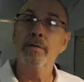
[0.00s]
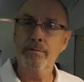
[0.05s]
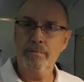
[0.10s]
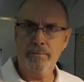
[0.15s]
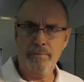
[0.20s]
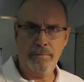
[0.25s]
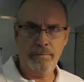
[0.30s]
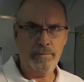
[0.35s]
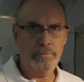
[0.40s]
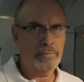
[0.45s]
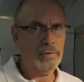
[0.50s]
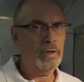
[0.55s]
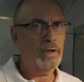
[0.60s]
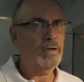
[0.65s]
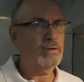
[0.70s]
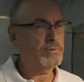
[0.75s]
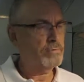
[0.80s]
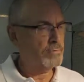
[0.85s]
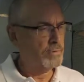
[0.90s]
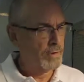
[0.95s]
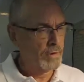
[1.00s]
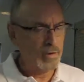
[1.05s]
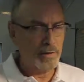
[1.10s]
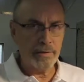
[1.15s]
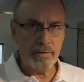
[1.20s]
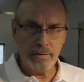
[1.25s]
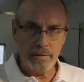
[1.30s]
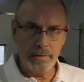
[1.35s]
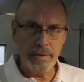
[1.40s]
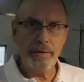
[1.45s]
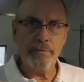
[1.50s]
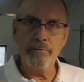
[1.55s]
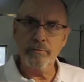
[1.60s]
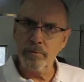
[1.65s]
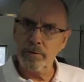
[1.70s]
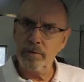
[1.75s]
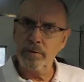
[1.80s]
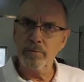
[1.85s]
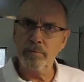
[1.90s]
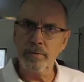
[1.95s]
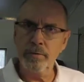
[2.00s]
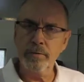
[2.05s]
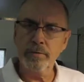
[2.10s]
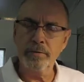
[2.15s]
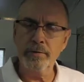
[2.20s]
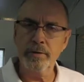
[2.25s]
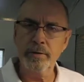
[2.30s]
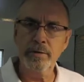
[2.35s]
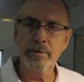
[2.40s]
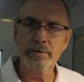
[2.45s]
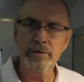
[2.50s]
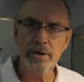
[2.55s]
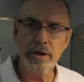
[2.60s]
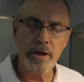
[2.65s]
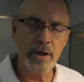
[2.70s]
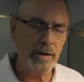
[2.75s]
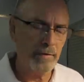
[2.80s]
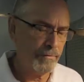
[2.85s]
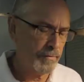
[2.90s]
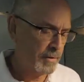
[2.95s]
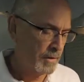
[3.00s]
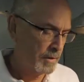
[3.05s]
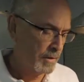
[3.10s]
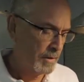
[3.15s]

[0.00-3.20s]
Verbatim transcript: for those guys who like that real, real thin shaft.